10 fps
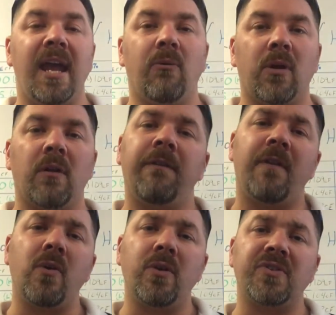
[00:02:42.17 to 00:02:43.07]
and we're going to
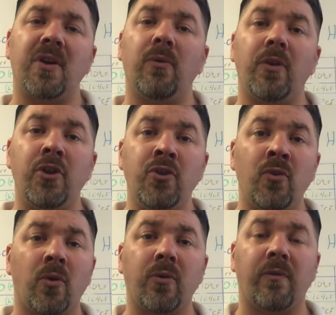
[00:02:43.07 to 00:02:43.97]
focus on the
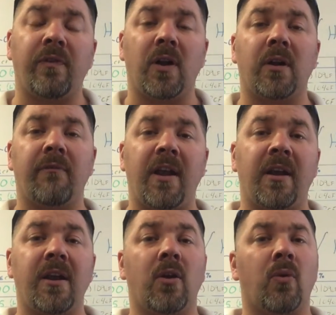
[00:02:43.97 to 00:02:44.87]
northern Florida
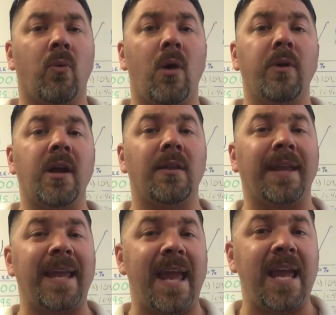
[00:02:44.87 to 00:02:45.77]
area, or what we call
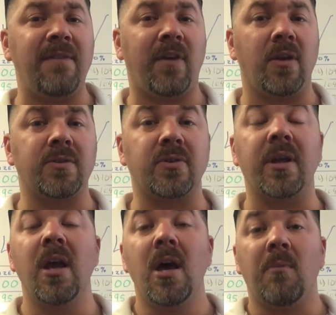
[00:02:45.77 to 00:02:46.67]
the cave country,